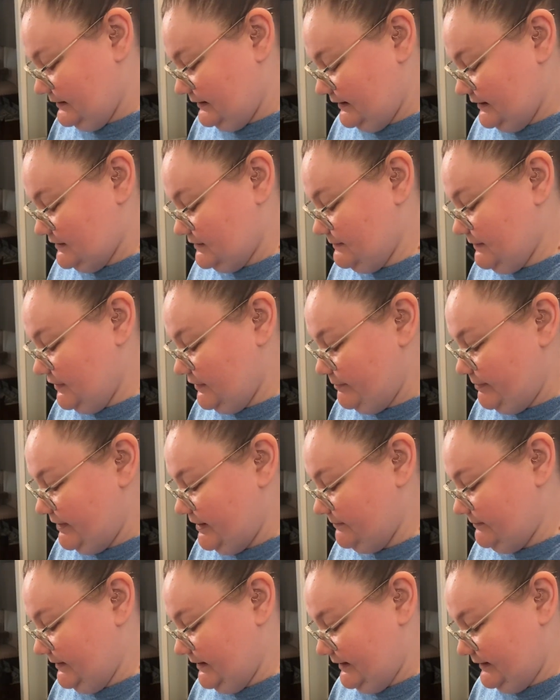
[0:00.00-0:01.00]
I smell the
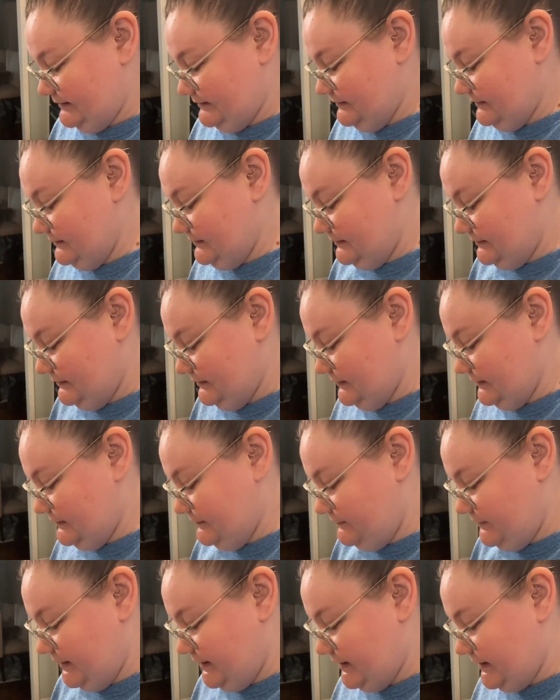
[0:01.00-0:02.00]
pumpkin.
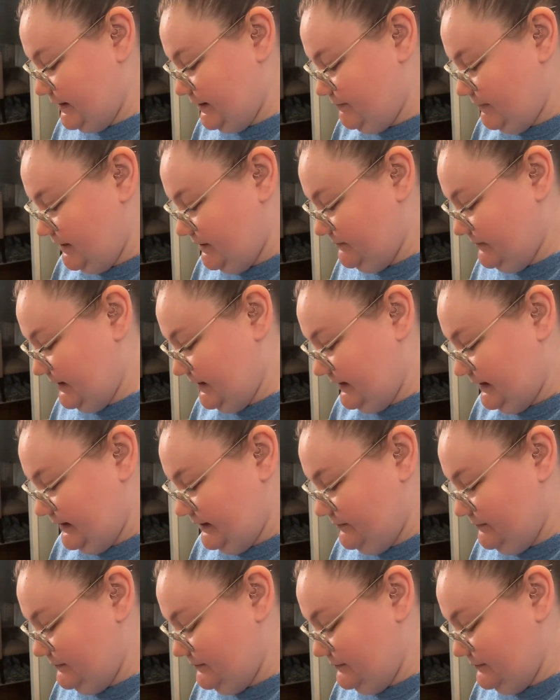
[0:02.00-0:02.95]
Very pumpkin-y.